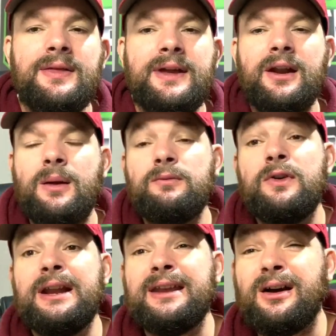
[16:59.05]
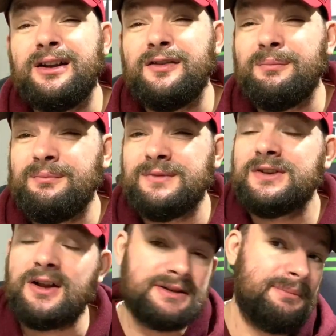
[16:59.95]
then I'm really kind of
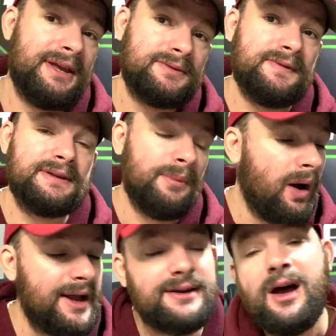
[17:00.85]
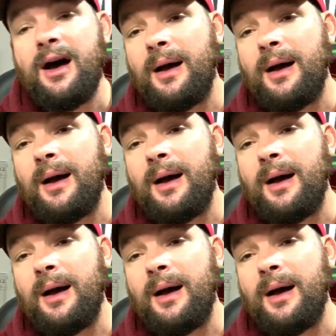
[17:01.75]
starting to mess with his mind.